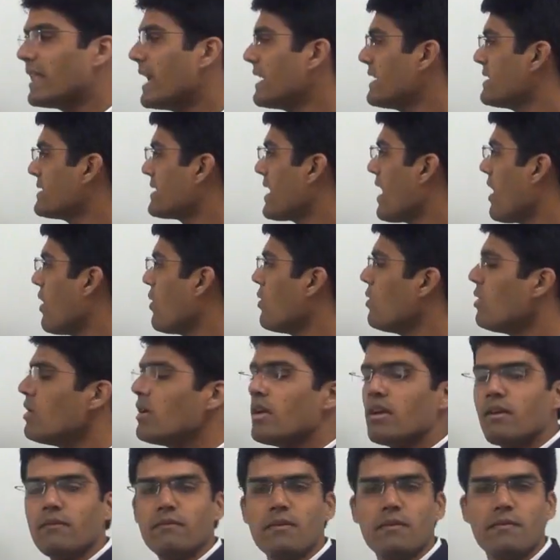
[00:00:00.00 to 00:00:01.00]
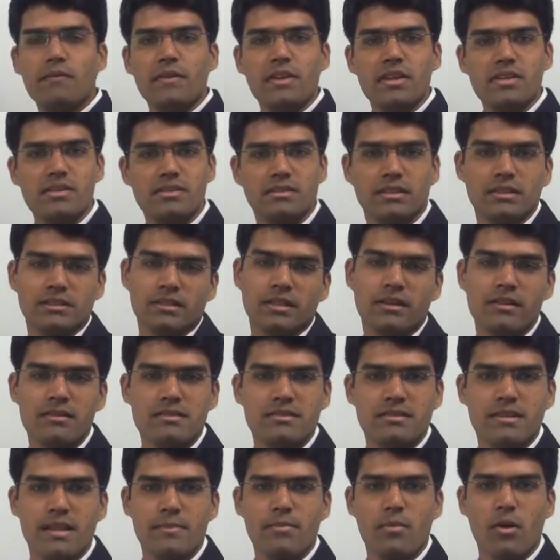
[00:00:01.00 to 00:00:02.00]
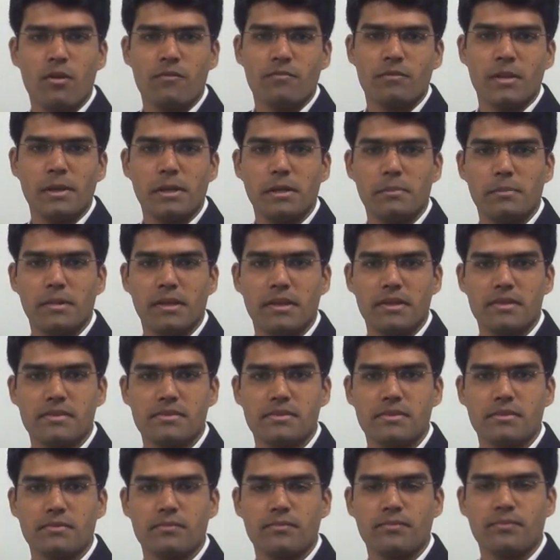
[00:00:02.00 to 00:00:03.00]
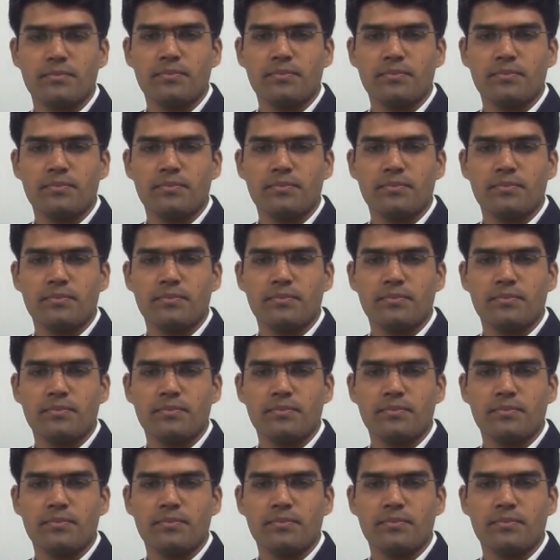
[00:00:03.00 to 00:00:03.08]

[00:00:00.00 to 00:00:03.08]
that is how we finish the third step of multiplication.